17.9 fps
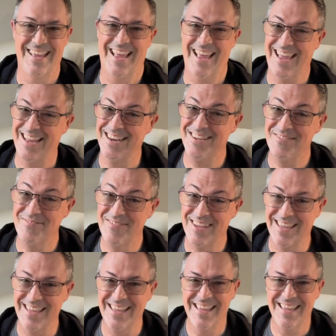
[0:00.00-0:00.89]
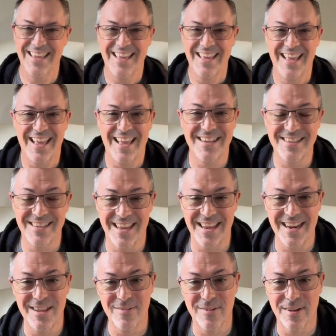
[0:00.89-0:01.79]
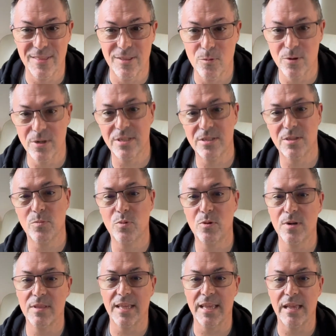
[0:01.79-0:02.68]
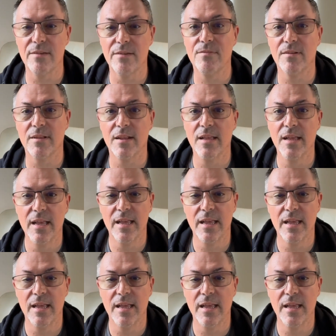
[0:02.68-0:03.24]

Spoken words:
and to me and to anyone that wants to put the effort